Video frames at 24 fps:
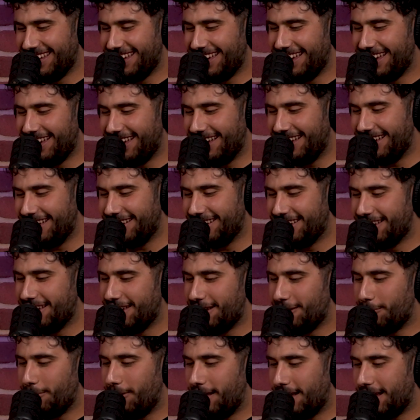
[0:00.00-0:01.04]

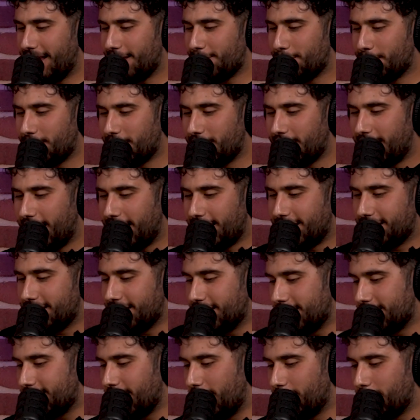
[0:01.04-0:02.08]
Well, I guess we could get into
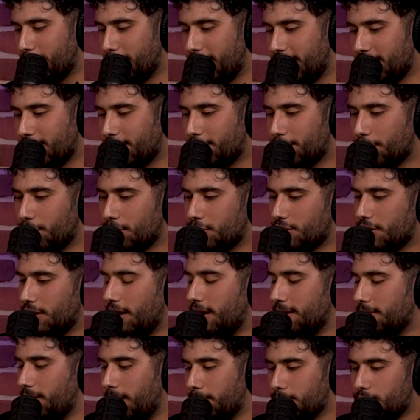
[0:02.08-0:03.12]
the stuff about the future.
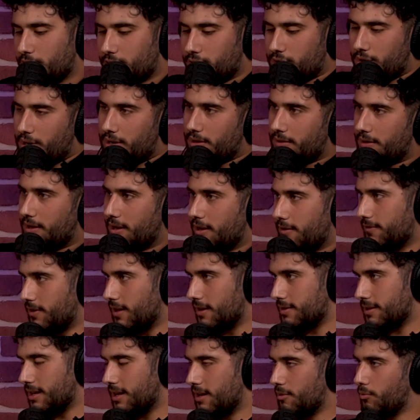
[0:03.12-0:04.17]
I'm just trying to think if
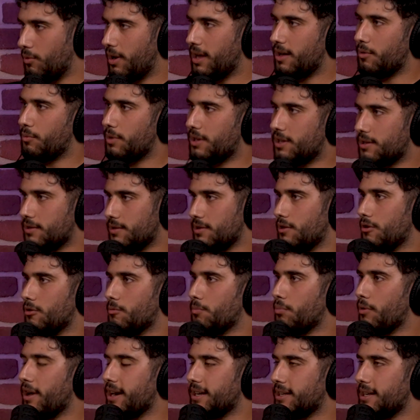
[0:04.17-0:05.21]
there's any way we can still
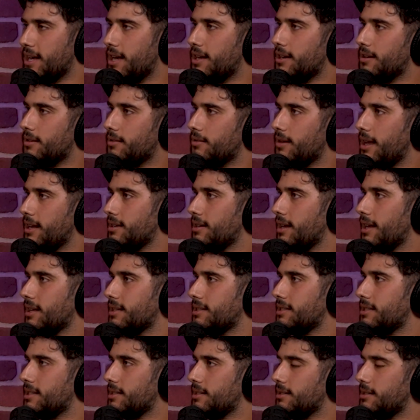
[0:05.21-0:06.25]
break down
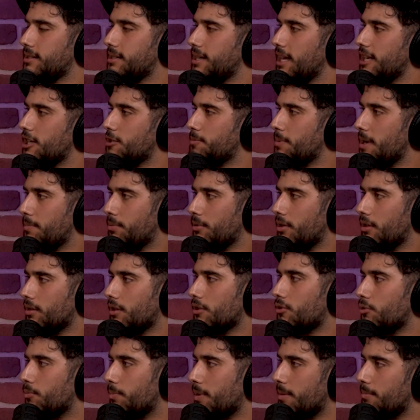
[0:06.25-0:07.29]
and teach people a
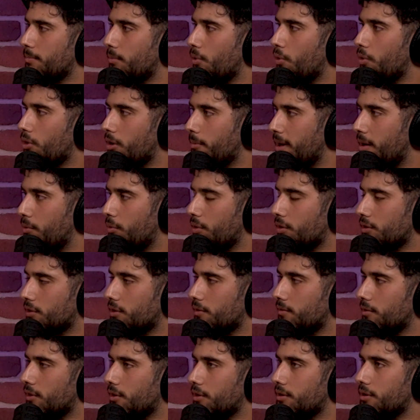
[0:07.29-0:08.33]
little bit more about what
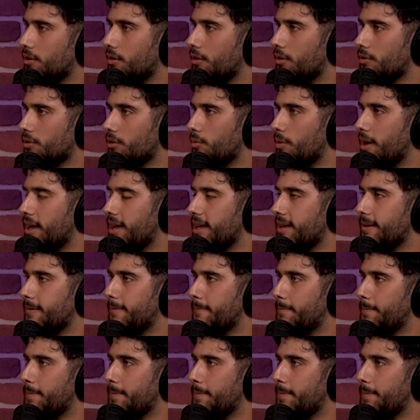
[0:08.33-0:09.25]
you've learned along the way.